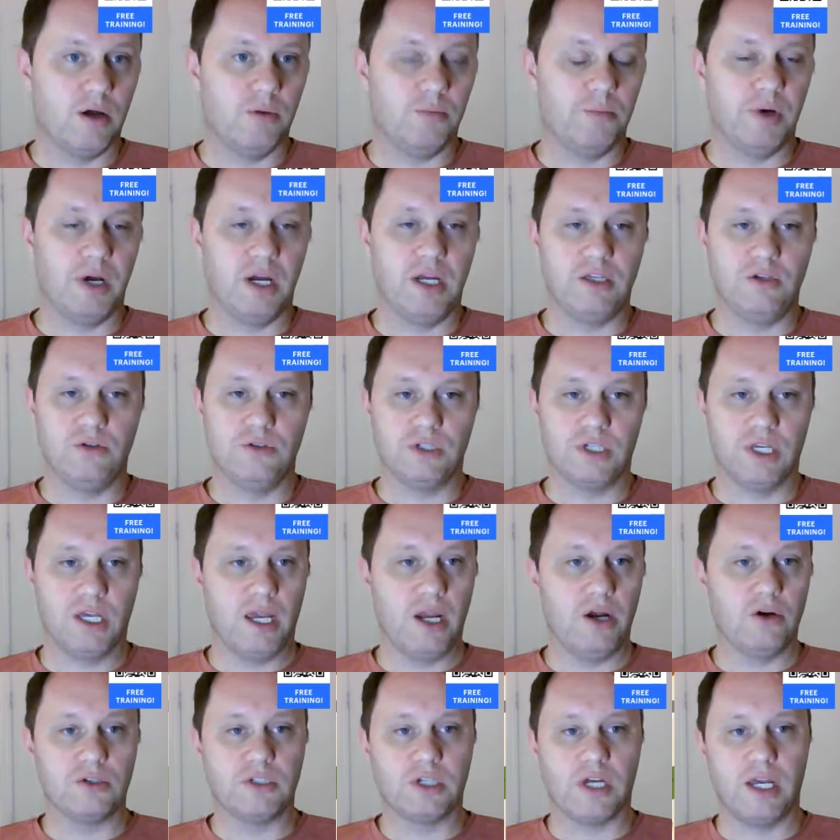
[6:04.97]
by using
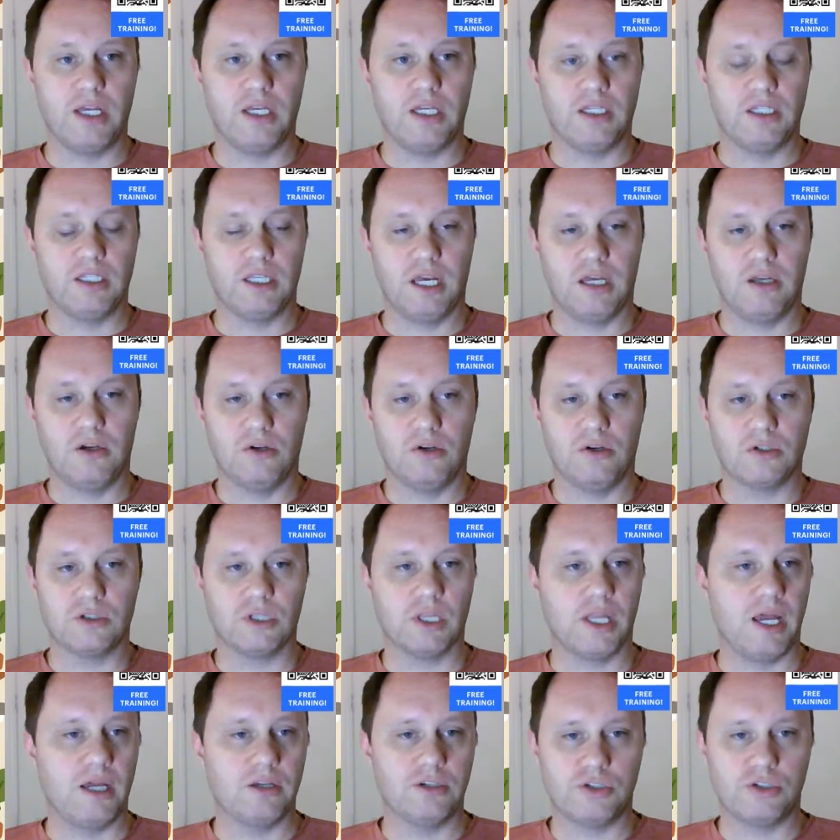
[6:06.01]
airtight containers,
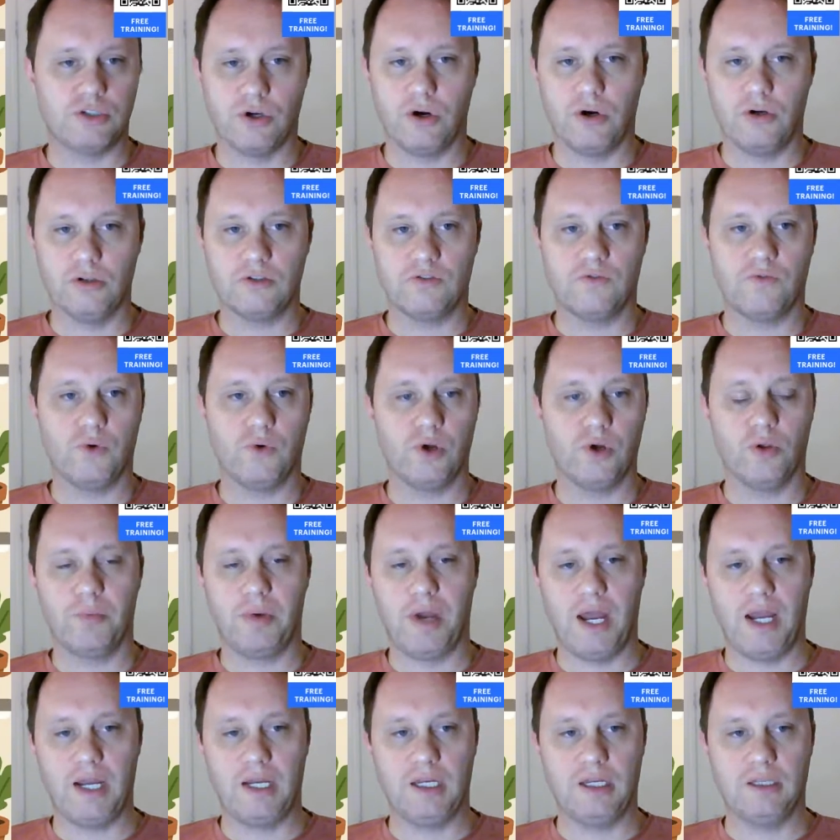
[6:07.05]
glass jars, foil
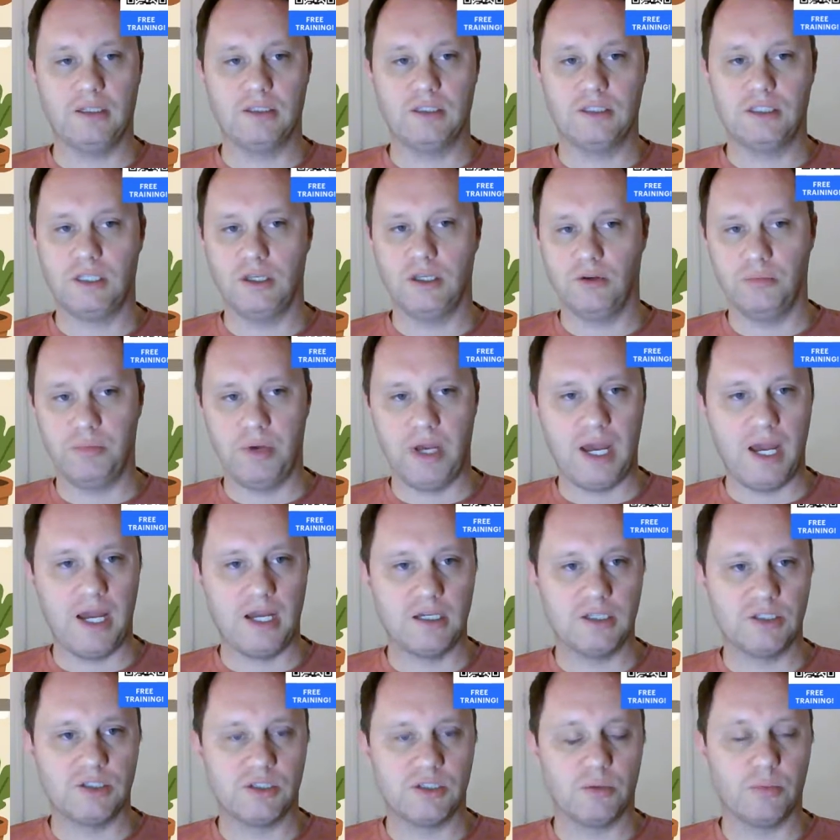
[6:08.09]
packets, sealed
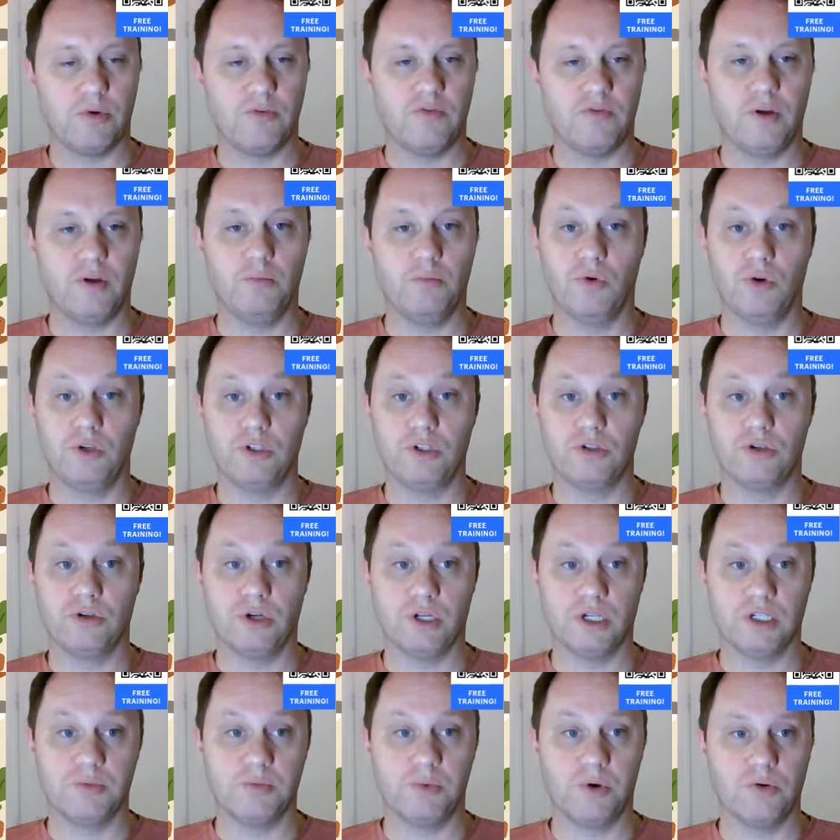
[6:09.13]
bags to prevent moisture and
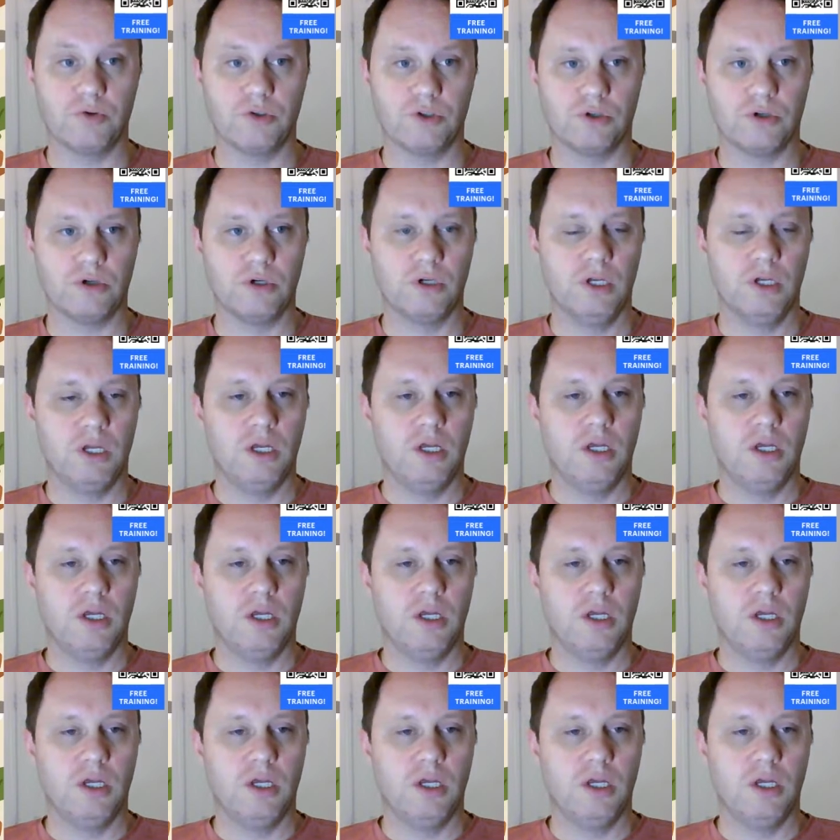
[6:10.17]
exposure.